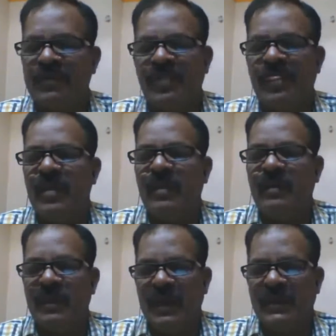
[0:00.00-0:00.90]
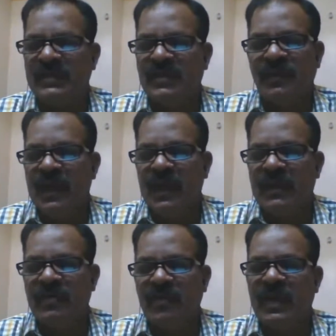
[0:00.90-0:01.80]
uh, as we are yet
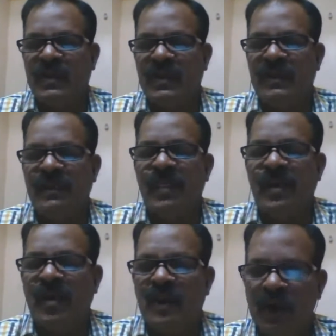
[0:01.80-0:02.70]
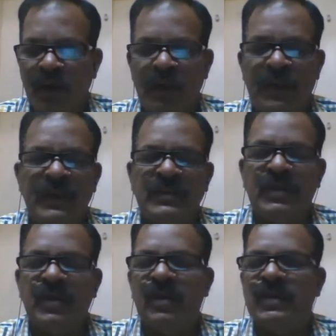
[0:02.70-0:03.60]
to get the uh, new information
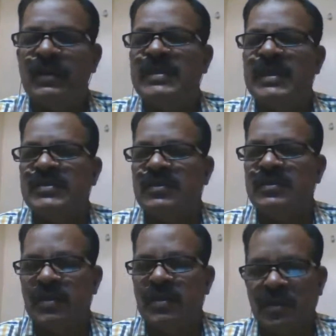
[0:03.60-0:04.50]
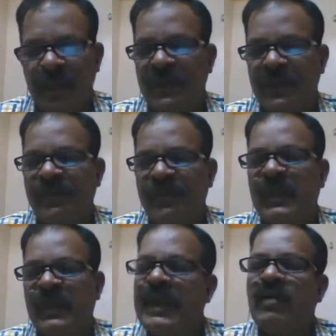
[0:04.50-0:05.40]
of the census is not coming,
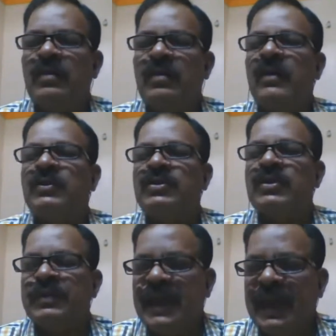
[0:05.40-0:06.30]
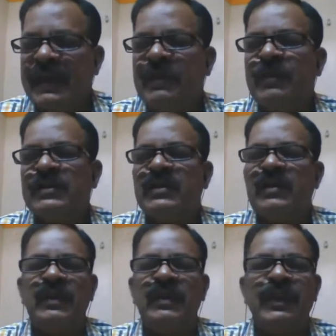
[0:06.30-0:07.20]
around suppose 80% of
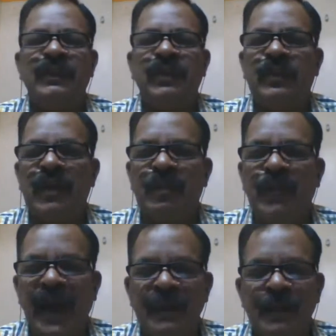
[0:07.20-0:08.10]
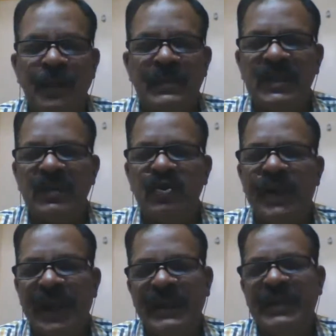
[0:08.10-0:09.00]
the people from 5% to
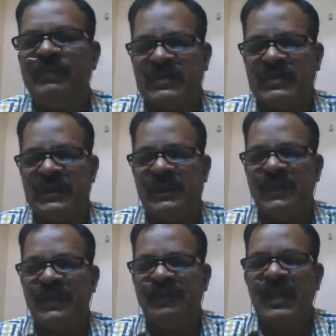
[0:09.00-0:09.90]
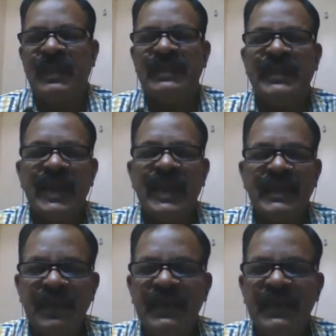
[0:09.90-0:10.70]
80%, there has been